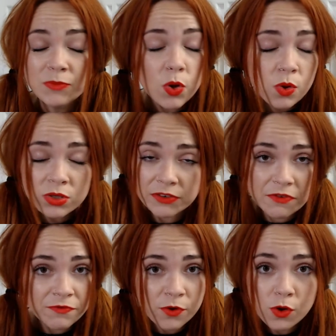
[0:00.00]
All
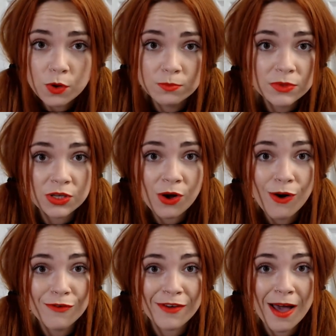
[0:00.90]
different forms
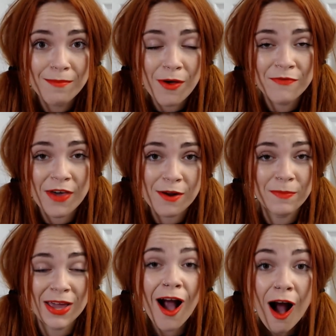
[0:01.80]
of
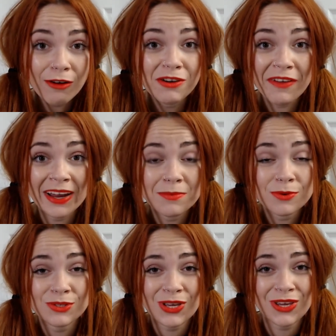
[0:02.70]
therapy are available
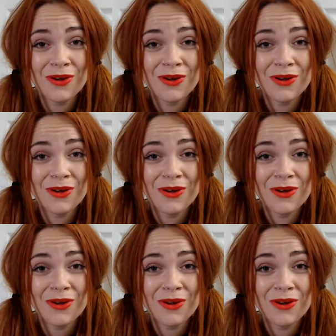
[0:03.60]
to you,